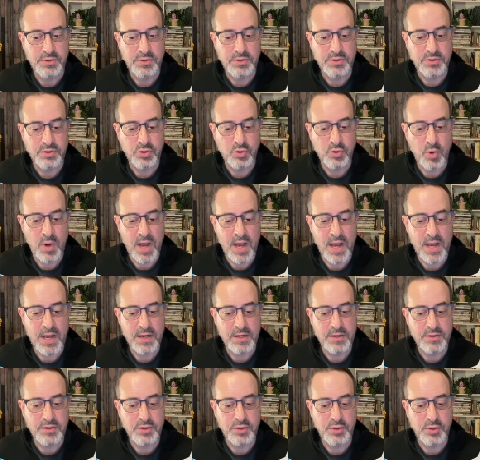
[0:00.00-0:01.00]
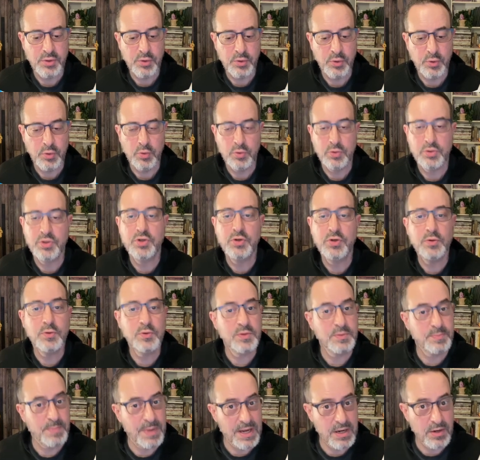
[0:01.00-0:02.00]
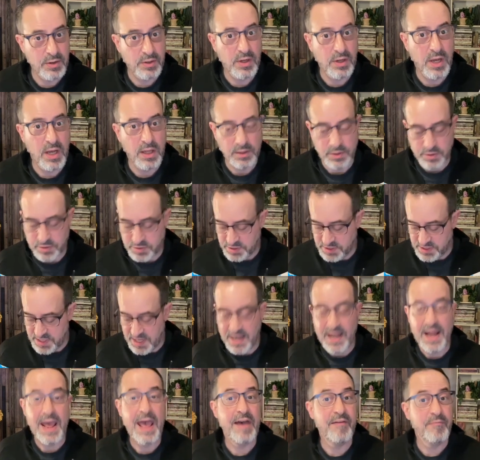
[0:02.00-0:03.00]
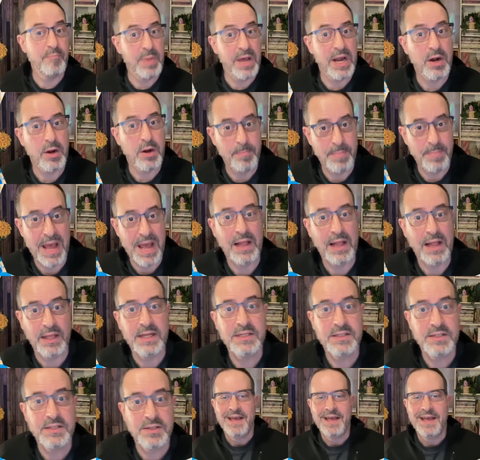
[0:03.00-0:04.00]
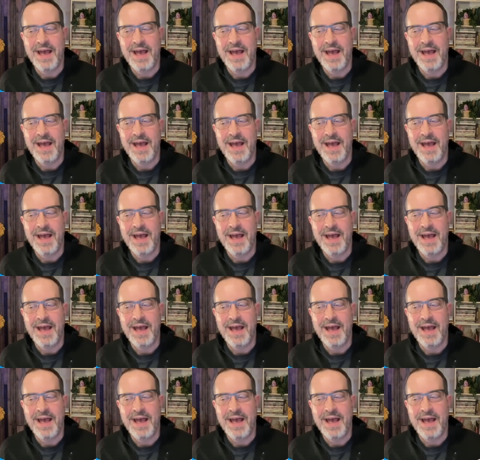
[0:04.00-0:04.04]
to try to choose better colors and have better palettes.